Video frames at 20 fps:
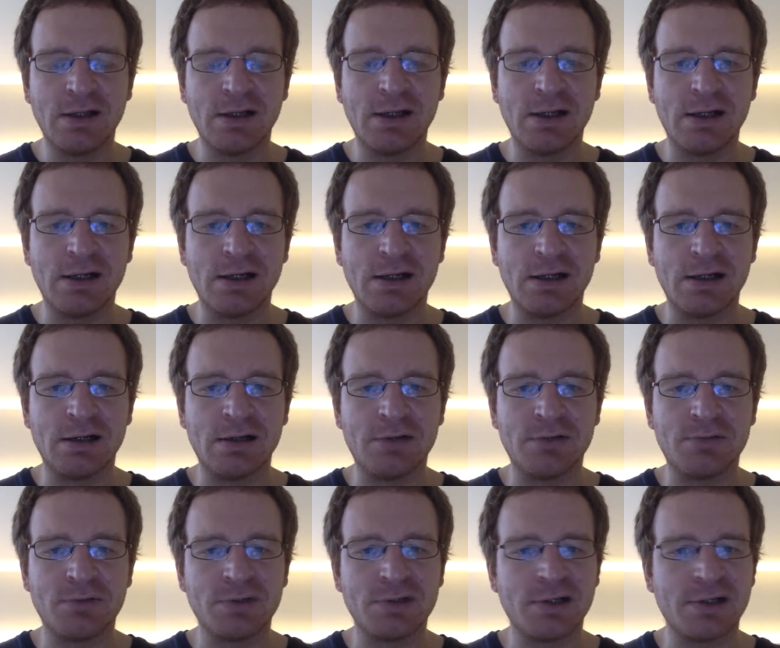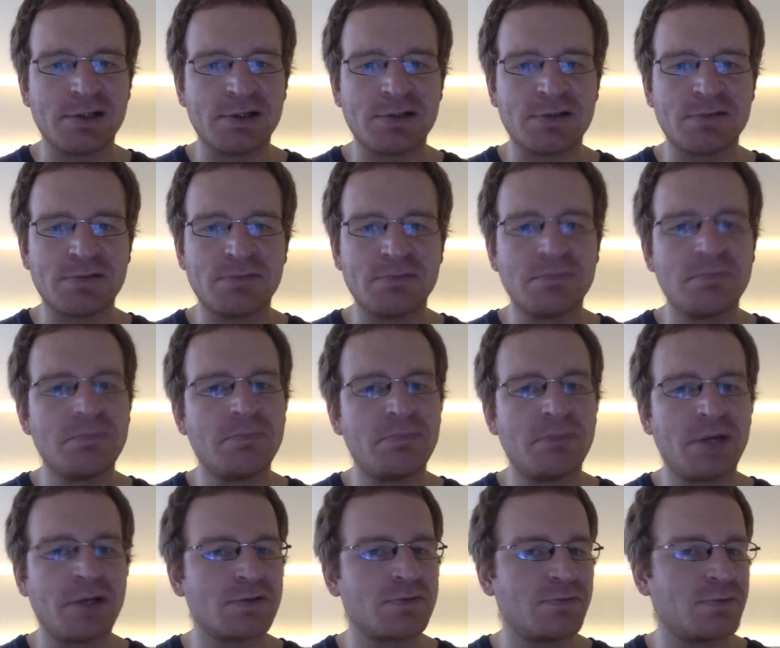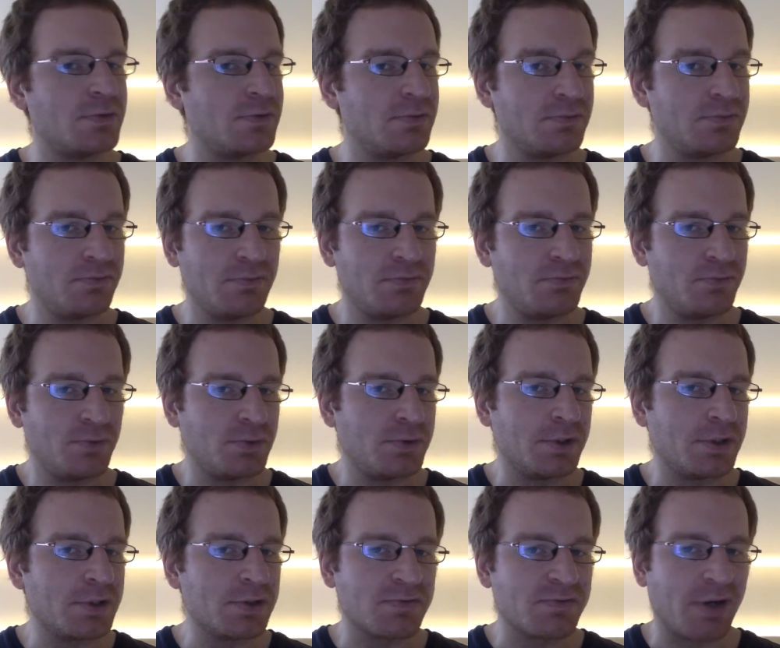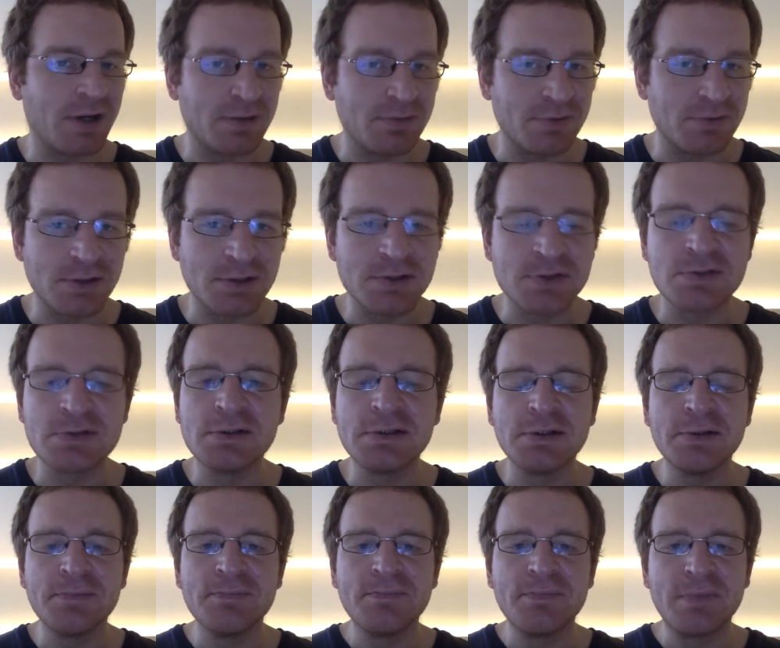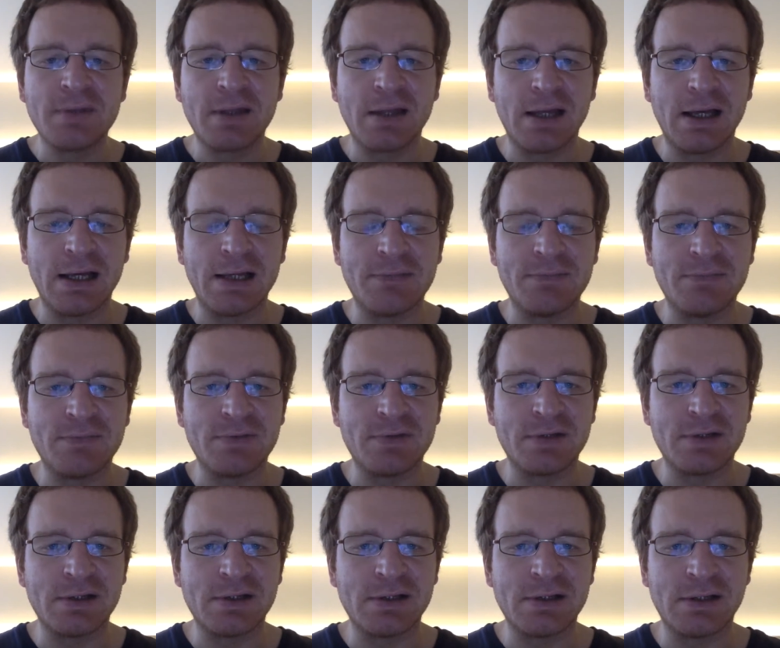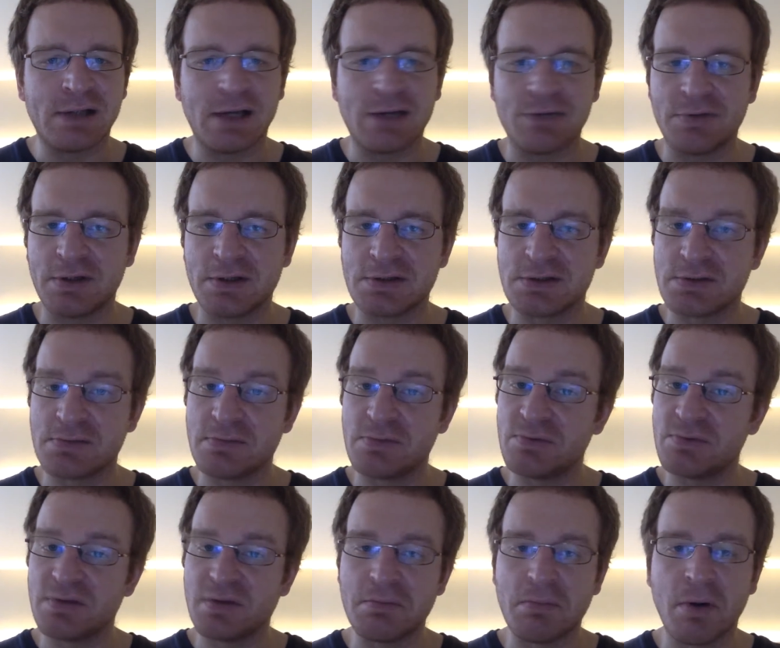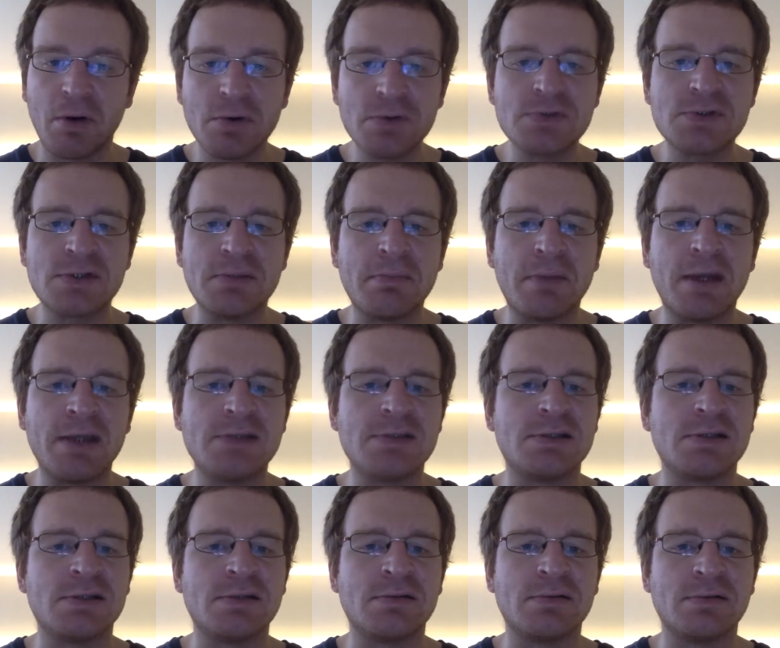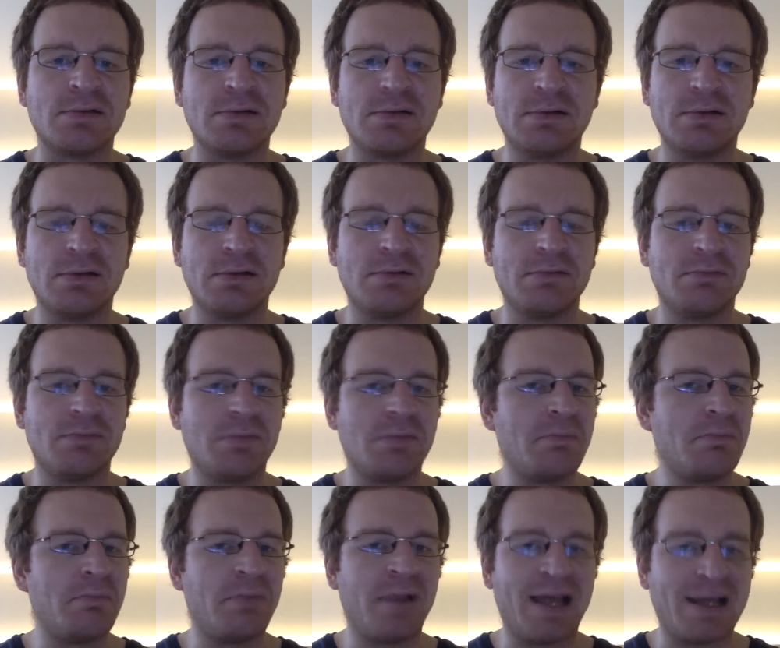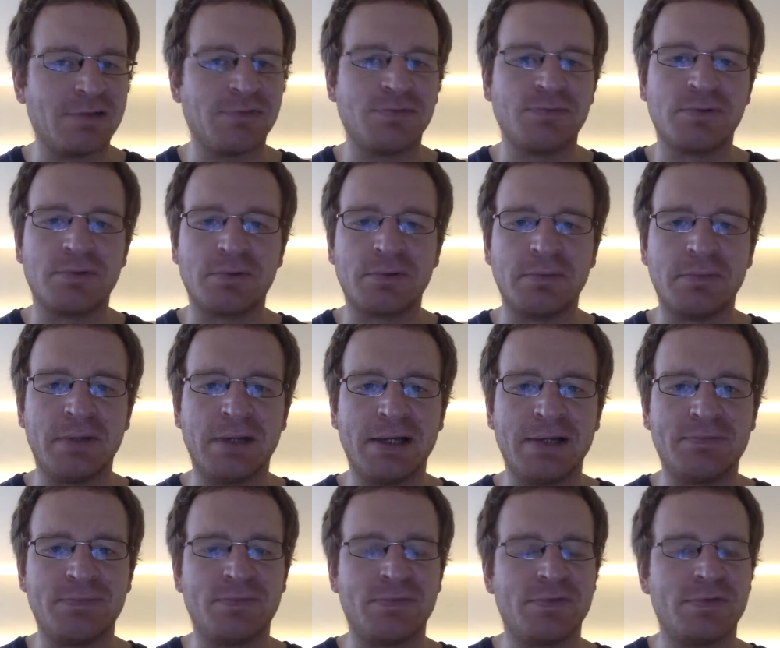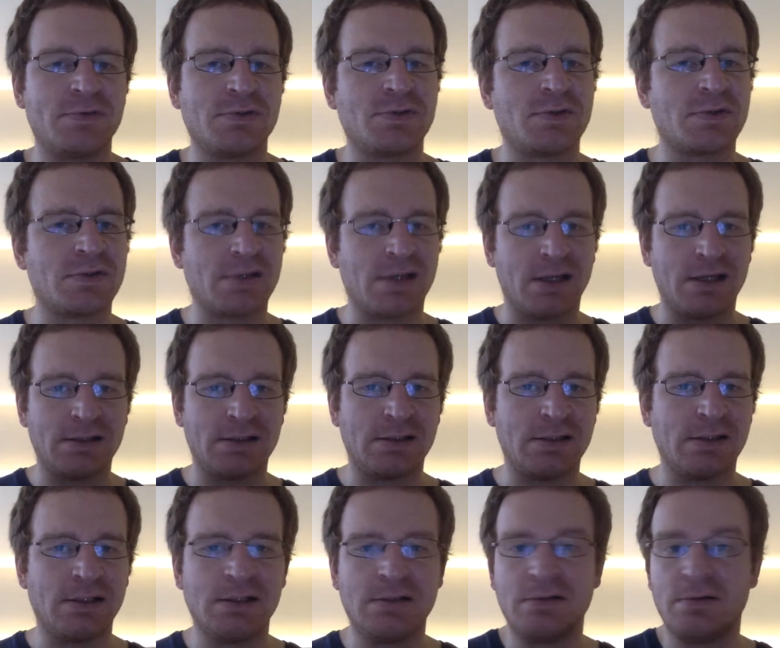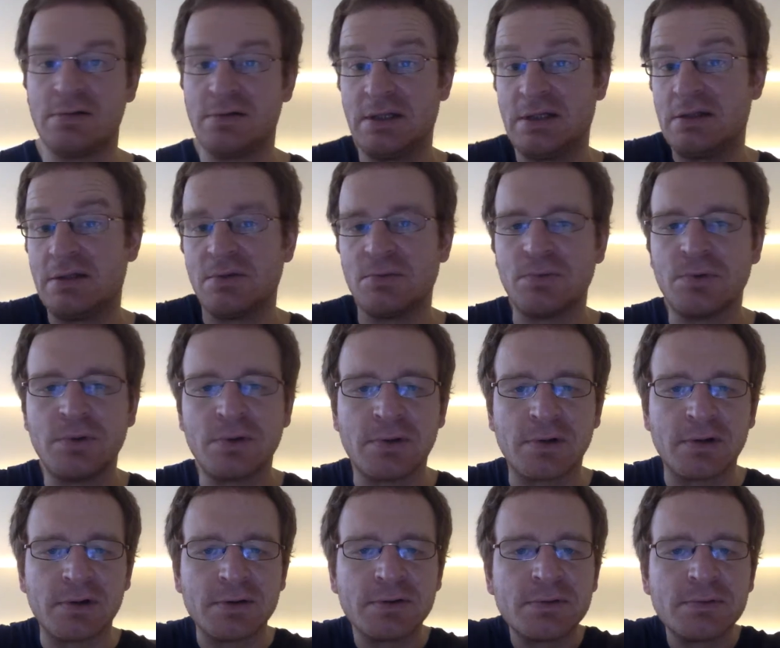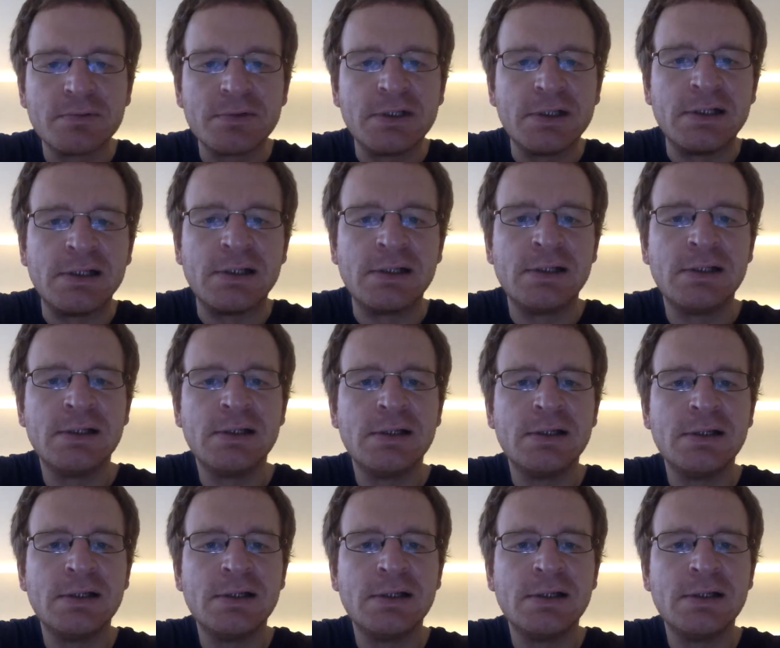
for the past few years, 5 years, and I think it's the most amazing platform and society in the world, really,